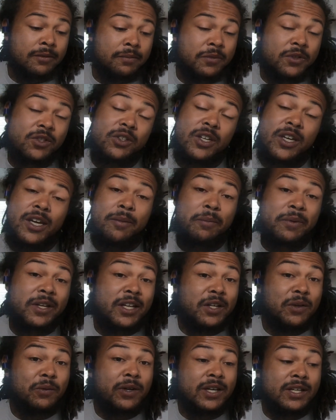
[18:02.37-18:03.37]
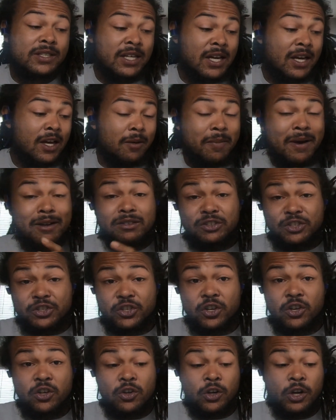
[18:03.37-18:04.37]
So yeah, but anyways, about the
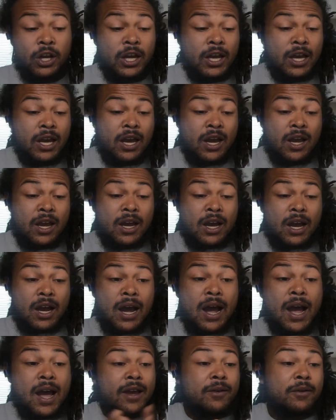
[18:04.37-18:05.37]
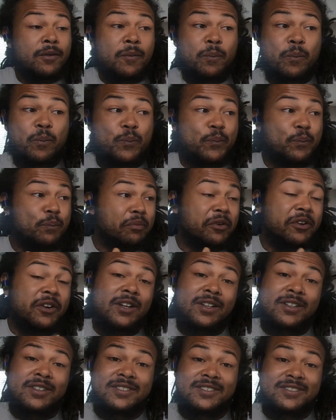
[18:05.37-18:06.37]
song.
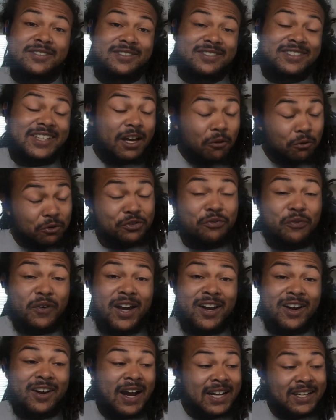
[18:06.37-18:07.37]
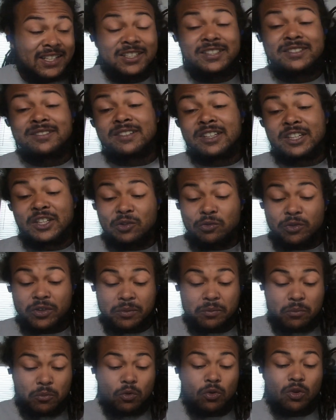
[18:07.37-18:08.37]
Bruh, that was fire. I couldn't agree
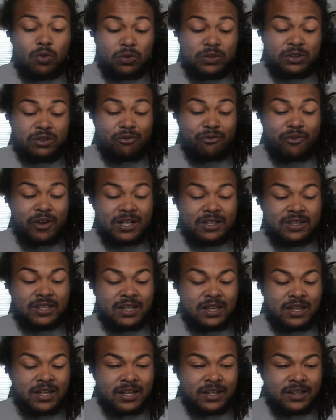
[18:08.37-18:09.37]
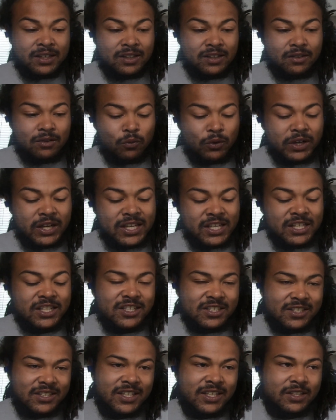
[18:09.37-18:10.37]
more with the fact that, like, when he
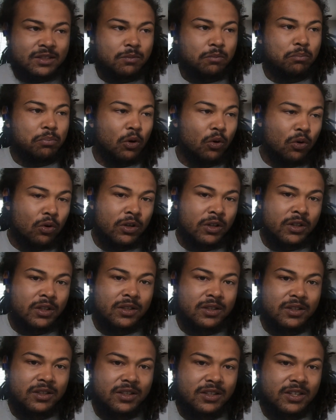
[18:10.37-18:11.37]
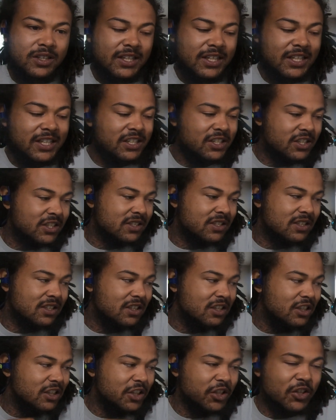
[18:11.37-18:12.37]
just gets bored, he just
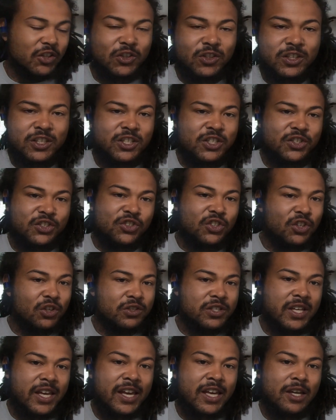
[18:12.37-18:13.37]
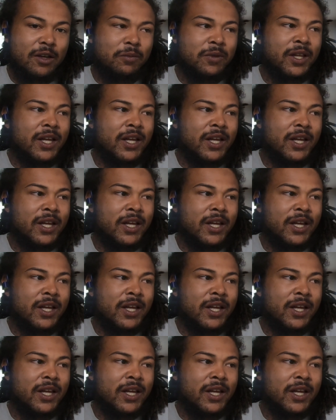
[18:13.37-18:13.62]
literally just goes ham.